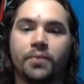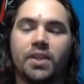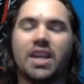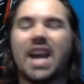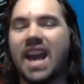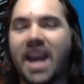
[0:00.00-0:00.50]

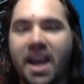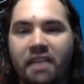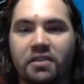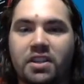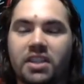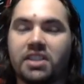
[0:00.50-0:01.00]
You
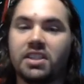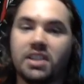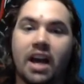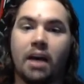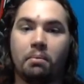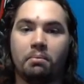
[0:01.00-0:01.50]
have to
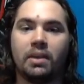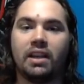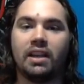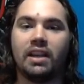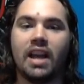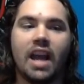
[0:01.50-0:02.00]
stop
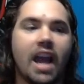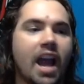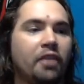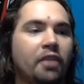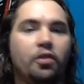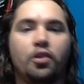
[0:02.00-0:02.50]

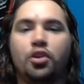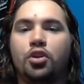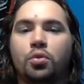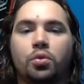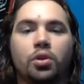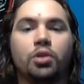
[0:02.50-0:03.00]
at the
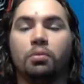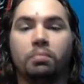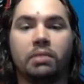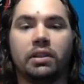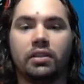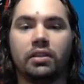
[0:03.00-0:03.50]
group.